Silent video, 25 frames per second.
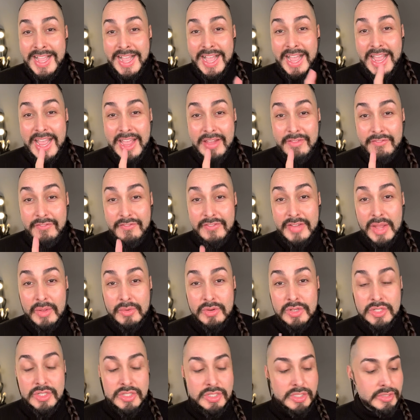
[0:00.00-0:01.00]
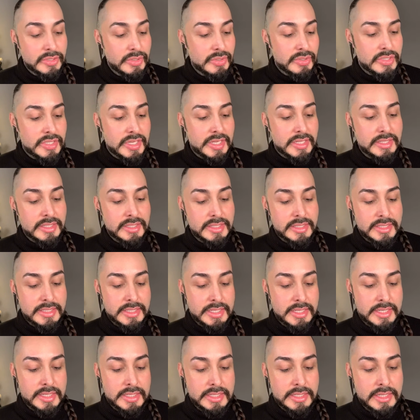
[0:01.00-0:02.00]
I have found a solution.
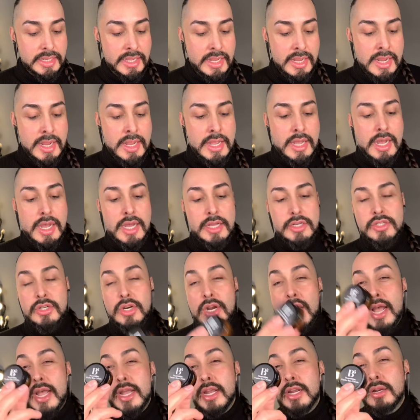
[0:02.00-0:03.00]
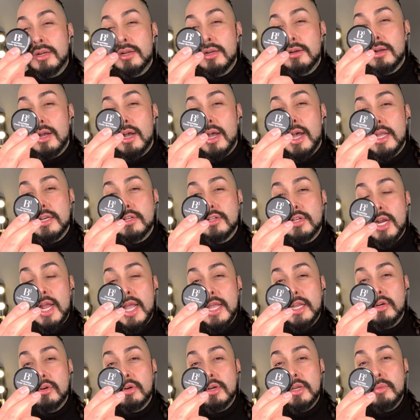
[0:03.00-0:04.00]
The under eye under
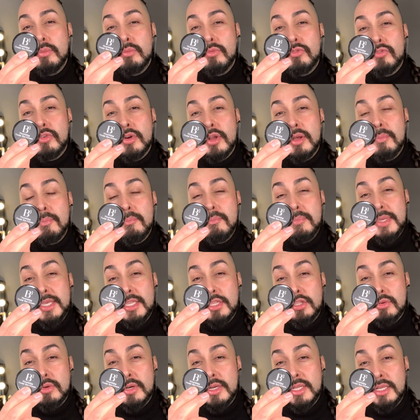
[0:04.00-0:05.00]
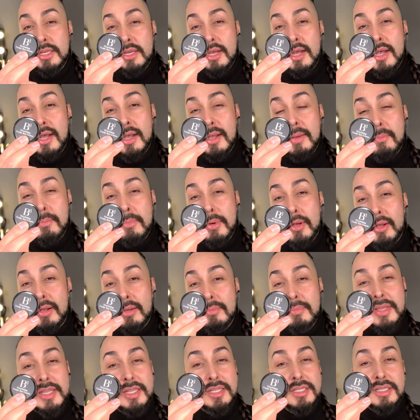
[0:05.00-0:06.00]
eye cream from B three um,
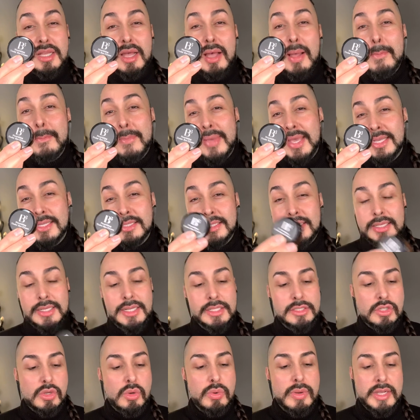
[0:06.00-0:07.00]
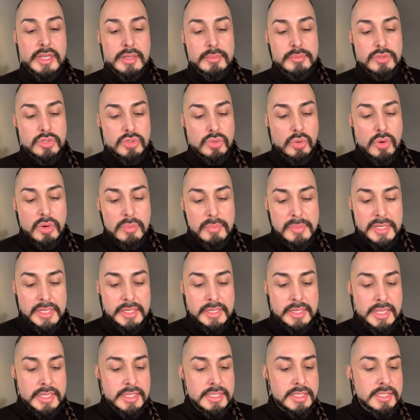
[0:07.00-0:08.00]
Balm is amazing. It's quick
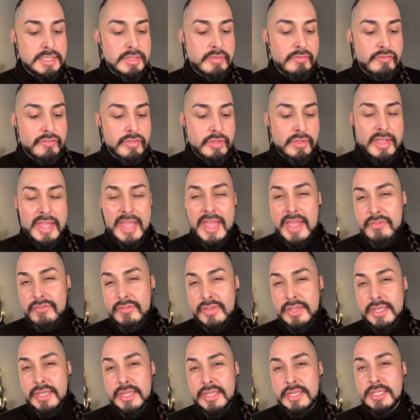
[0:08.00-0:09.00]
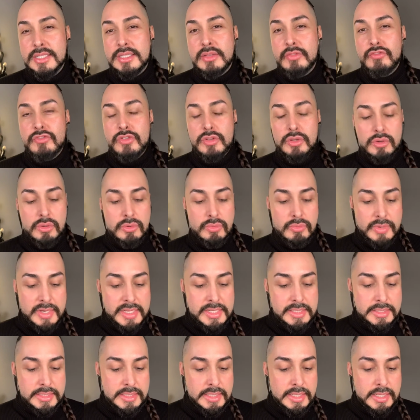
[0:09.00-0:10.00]
absorbing. It doesn't feel heavy. It doesn't feel
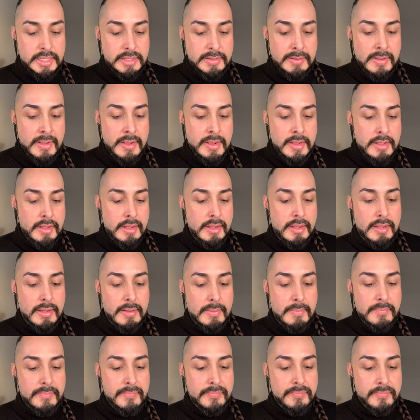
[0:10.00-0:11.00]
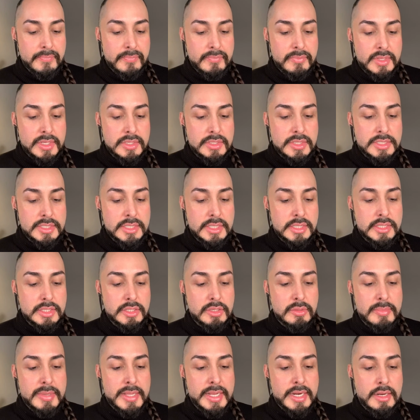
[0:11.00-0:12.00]
greasy. Um, just a
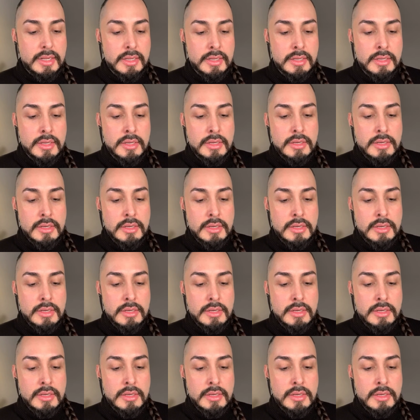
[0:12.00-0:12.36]
little bit